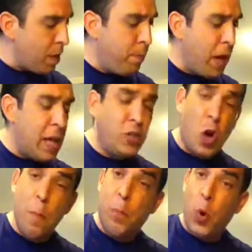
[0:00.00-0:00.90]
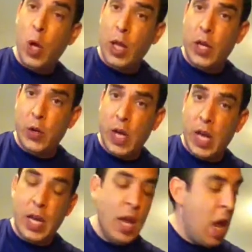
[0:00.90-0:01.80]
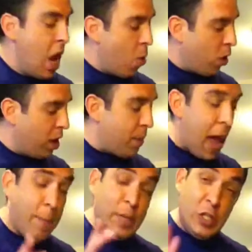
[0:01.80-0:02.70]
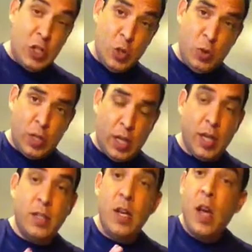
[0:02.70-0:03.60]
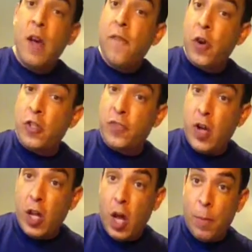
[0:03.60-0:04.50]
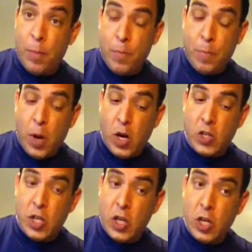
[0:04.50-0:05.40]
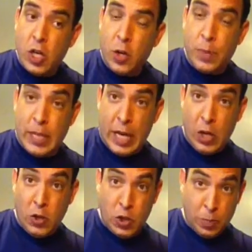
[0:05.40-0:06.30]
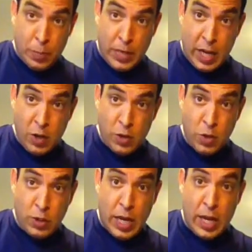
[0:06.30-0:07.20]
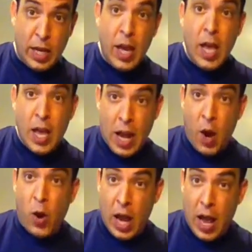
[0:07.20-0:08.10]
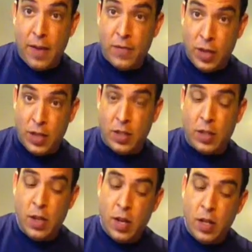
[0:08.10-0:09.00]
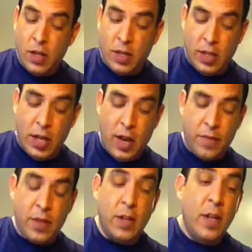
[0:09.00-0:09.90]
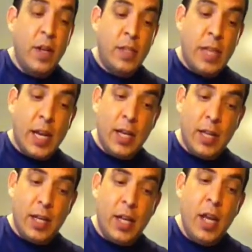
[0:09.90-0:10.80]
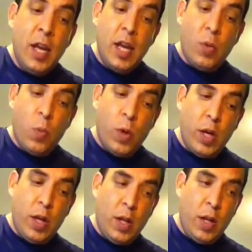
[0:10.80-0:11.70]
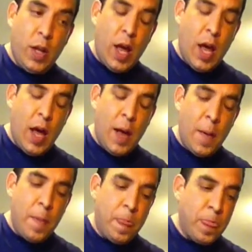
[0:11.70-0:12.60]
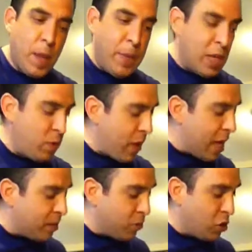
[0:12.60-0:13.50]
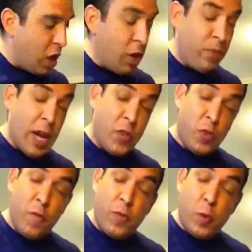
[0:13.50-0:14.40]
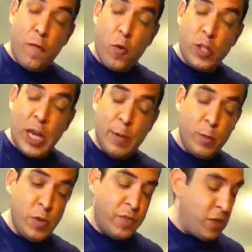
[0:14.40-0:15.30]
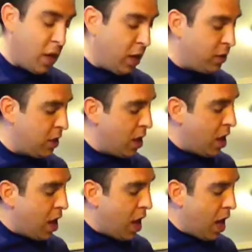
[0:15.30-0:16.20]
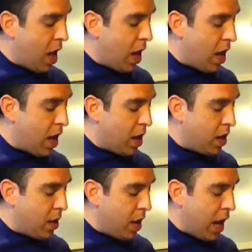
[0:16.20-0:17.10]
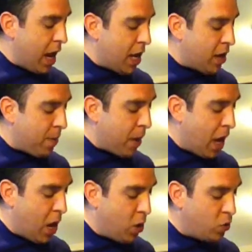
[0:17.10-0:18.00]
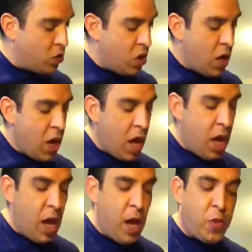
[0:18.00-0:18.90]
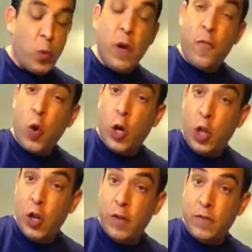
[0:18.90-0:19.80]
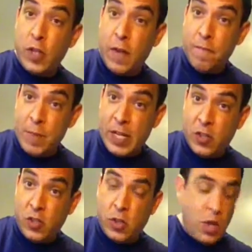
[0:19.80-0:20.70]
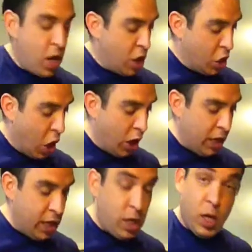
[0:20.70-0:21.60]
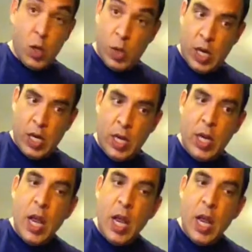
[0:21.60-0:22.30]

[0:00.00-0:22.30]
But don't boil it, okay? What will end up happening, 2 things. First of all, help partially cook your potatoes so your potatoes don't take an hour and a half in the oven. Secondly, it will, because we've added some salt, we've added 3 or 4 tablespoons of salt, and about 3 or 4 cloves of minced garlic, okay?